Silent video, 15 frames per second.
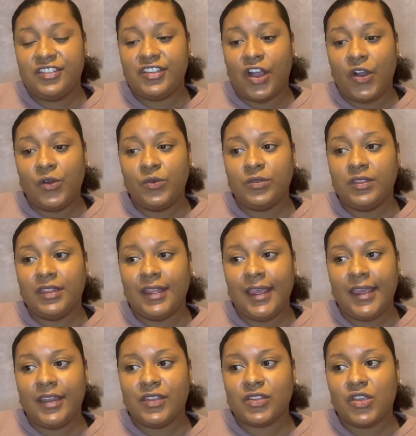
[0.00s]
don't
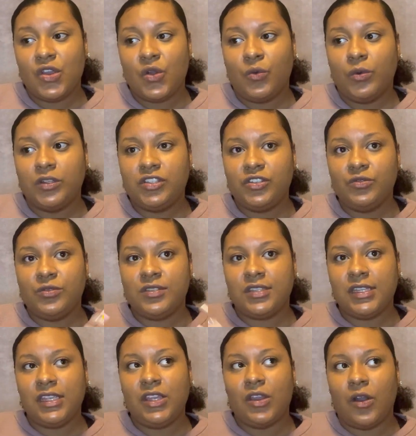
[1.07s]
let what you
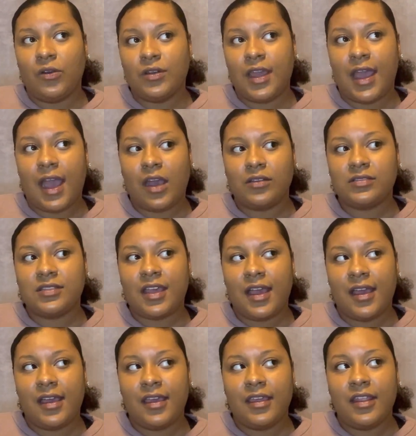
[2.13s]
see on the
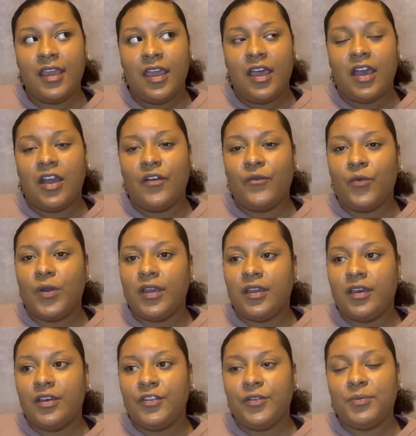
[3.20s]
outside of what
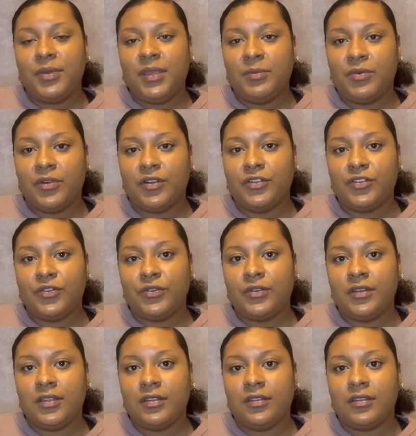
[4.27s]
other people are
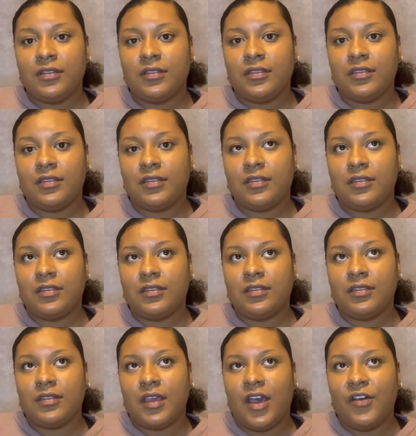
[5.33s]
doing
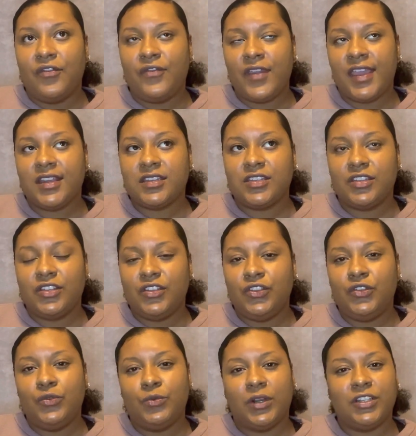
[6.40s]
affect
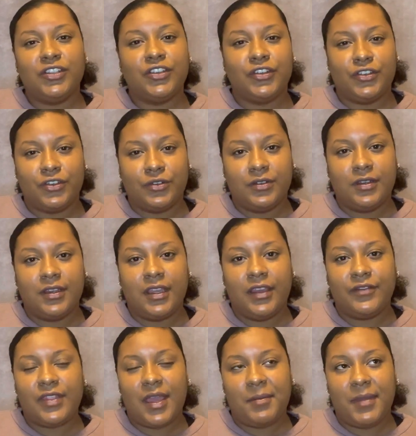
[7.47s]
what you're doing,
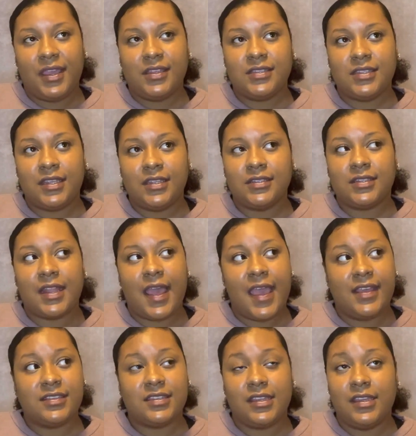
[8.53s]
if that makes sense.
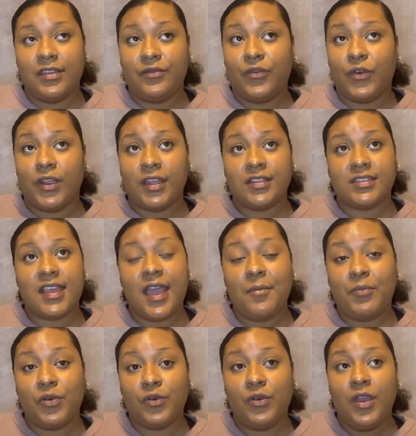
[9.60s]
As in, for
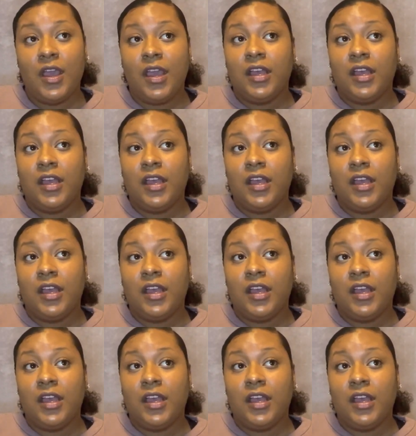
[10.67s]
example,